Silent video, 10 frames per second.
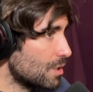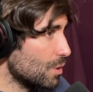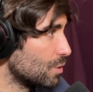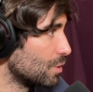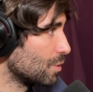
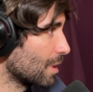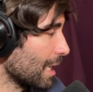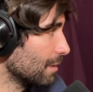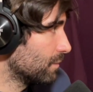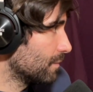to
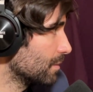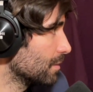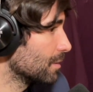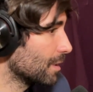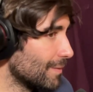kind of
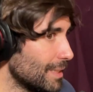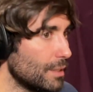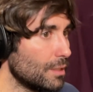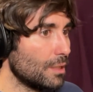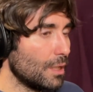give a
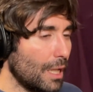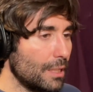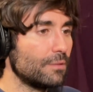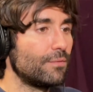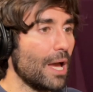little
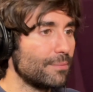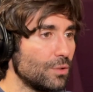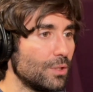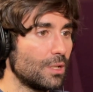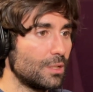vibe
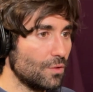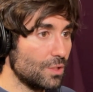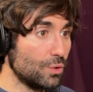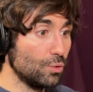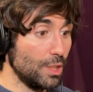to
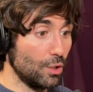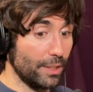the studio,